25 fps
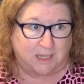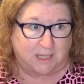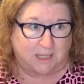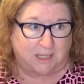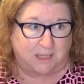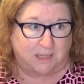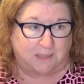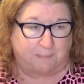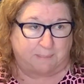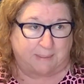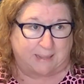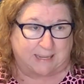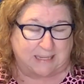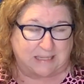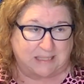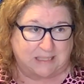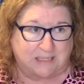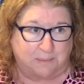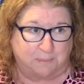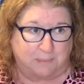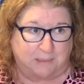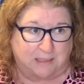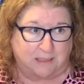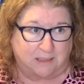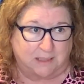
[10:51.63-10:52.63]
the
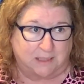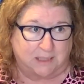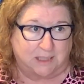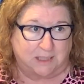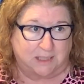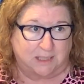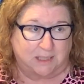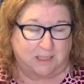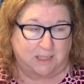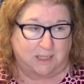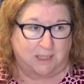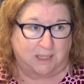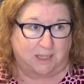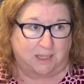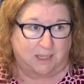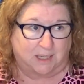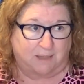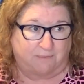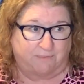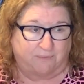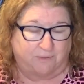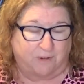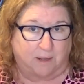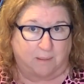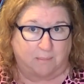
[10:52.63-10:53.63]
basement
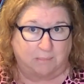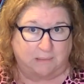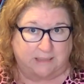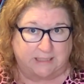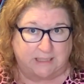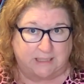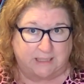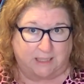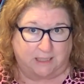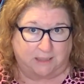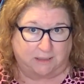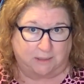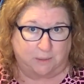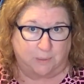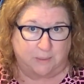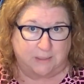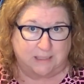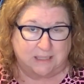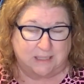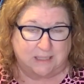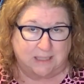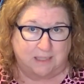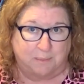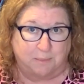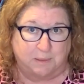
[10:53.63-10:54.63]
from Lindell
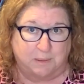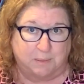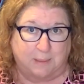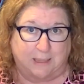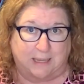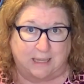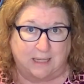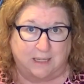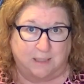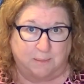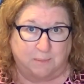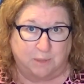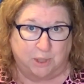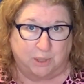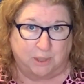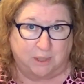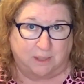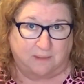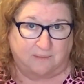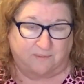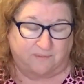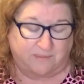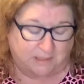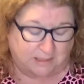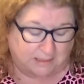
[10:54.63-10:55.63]
Lewis. He was paying him
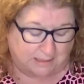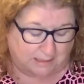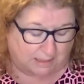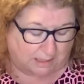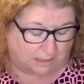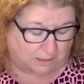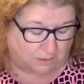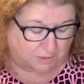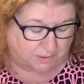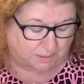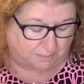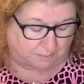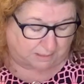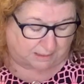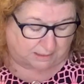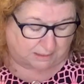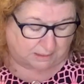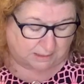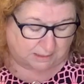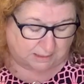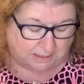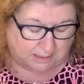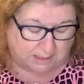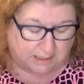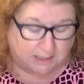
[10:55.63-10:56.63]
$250 a month
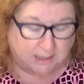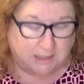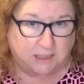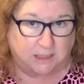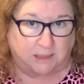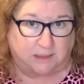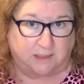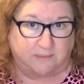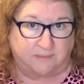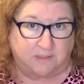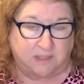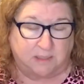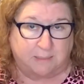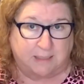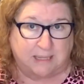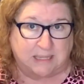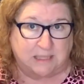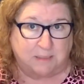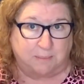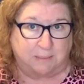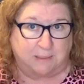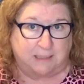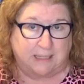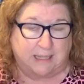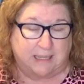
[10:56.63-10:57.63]
to live in the
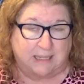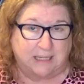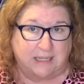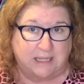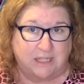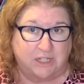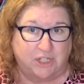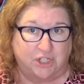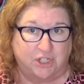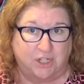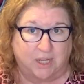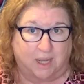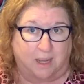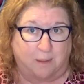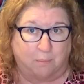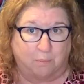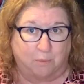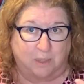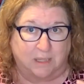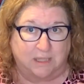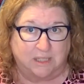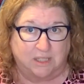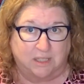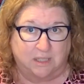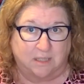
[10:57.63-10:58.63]
basement. And his job
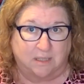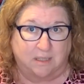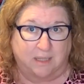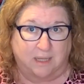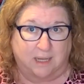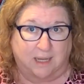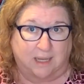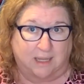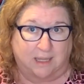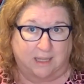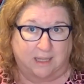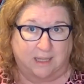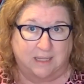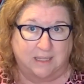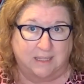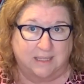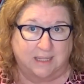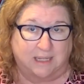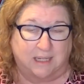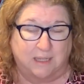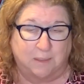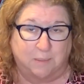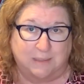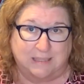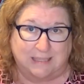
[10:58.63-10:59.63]
was, he said
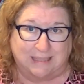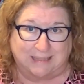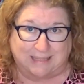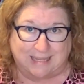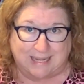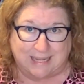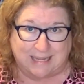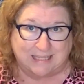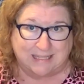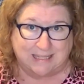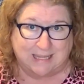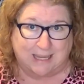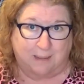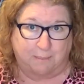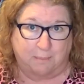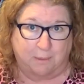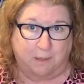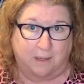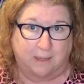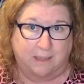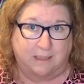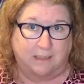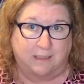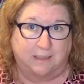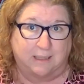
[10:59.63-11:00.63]
he was a
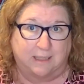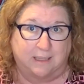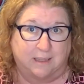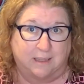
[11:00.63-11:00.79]
landscaper. And